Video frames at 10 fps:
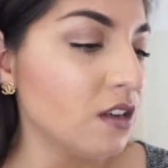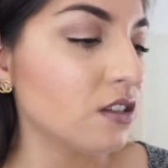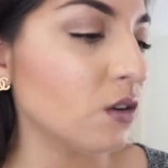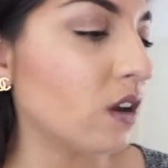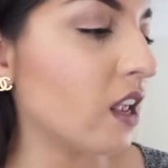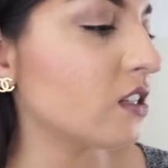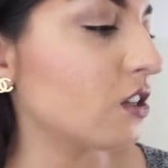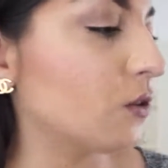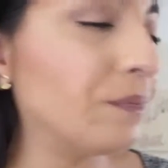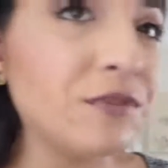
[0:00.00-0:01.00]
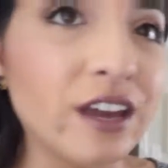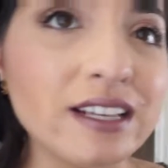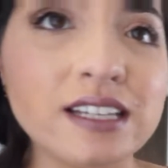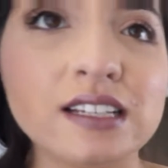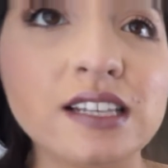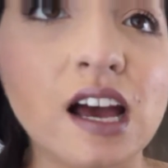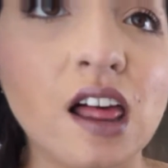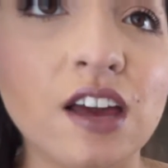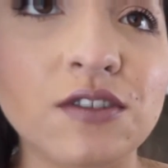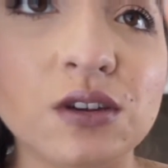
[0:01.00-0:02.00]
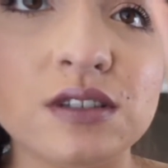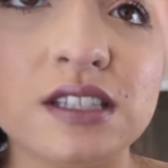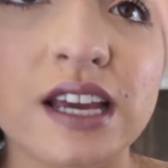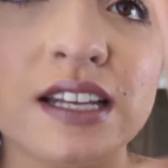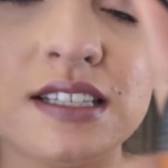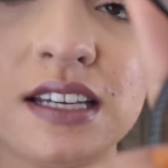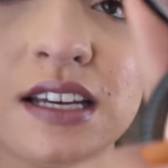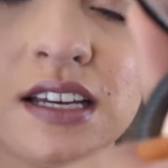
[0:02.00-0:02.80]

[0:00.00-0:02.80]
So what I do, you guys can tell I've used it,